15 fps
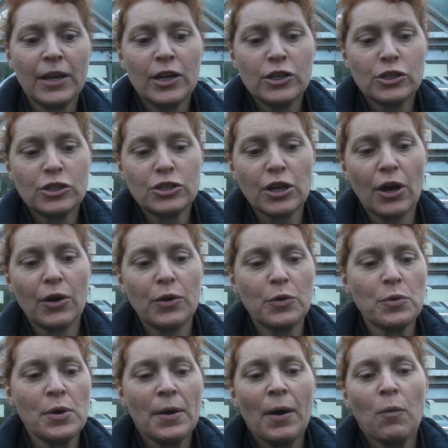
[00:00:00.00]

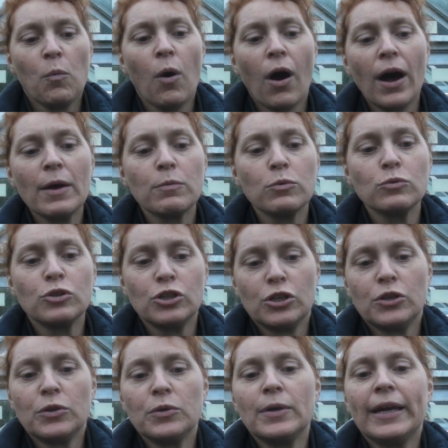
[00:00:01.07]
So what I will
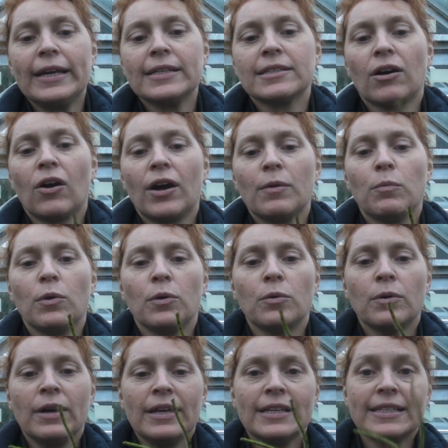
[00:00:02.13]
do is I
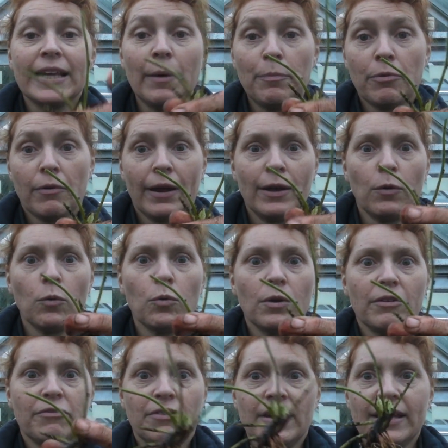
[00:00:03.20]
will separate all
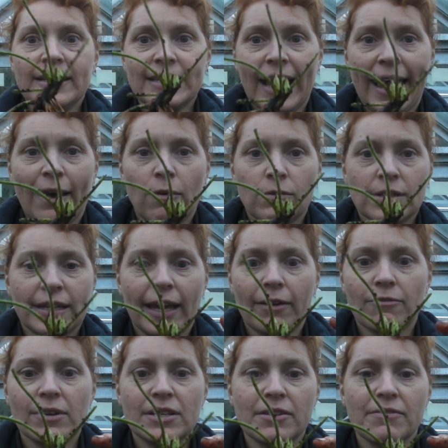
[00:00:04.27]
of these out, get
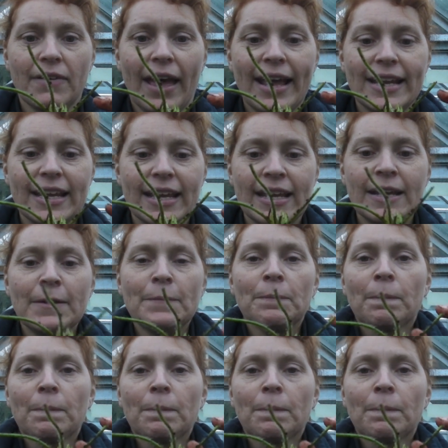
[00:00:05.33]
rid of any